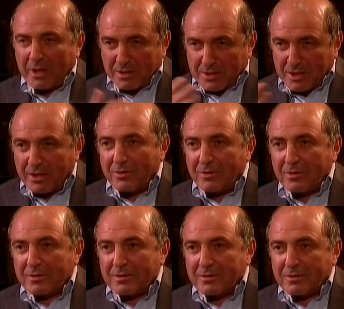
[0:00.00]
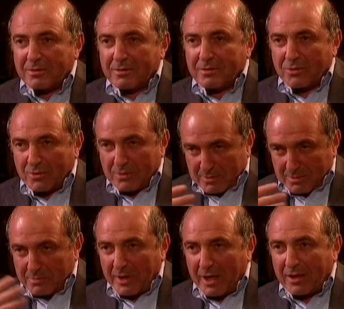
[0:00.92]
I tell you?
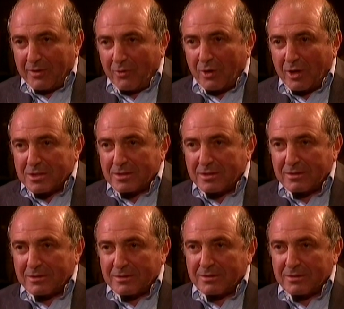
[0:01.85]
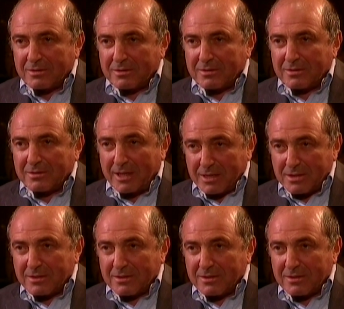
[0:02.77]
May I give you answer? Yes?